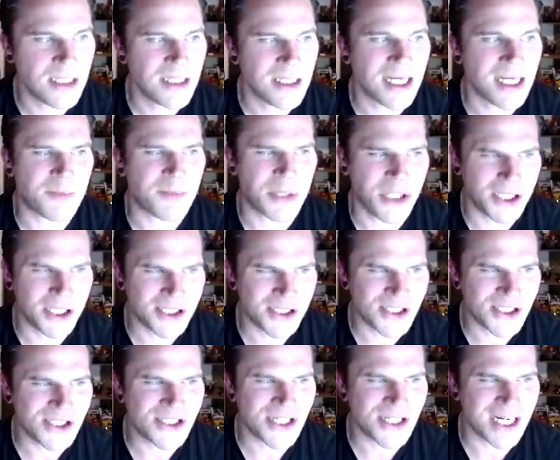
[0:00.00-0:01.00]
A
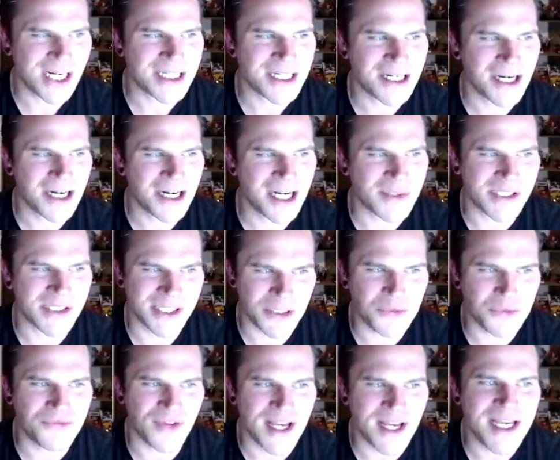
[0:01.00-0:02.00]
personally selected clip is
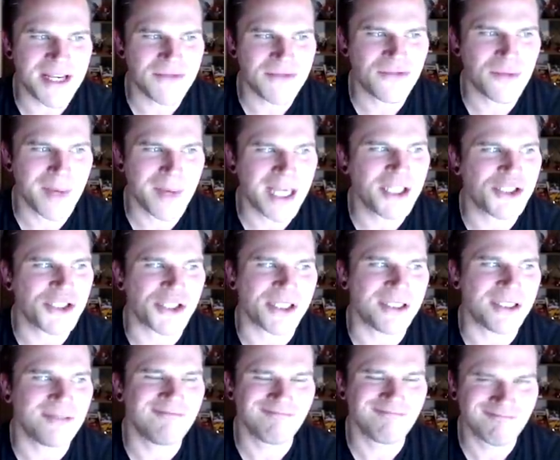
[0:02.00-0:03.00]
still vague
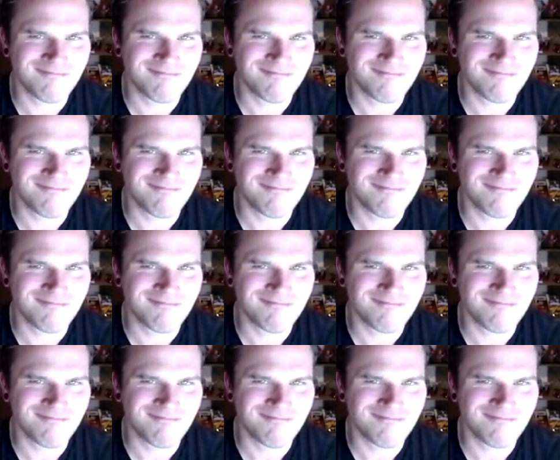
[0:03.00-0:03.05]
information,